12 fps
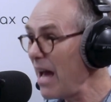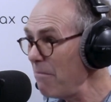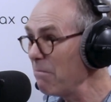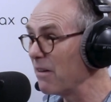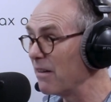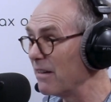
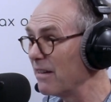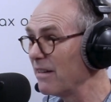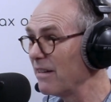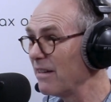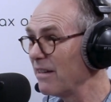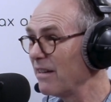happen.
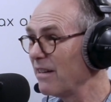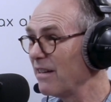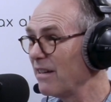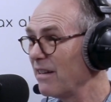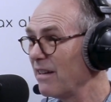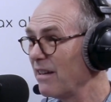
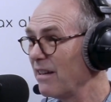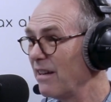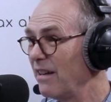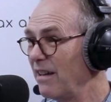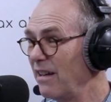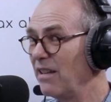
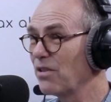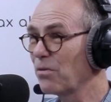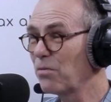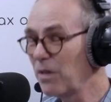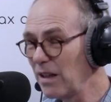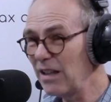It is
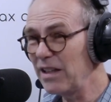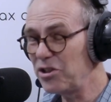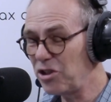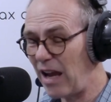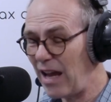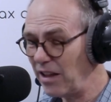really
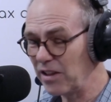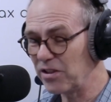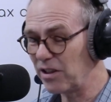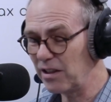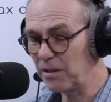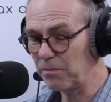
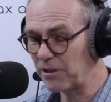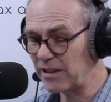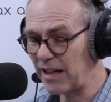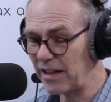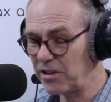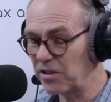challenging to
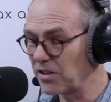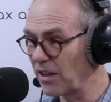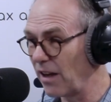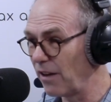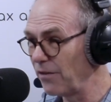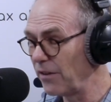protect
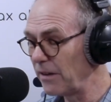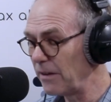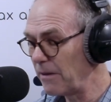yourself,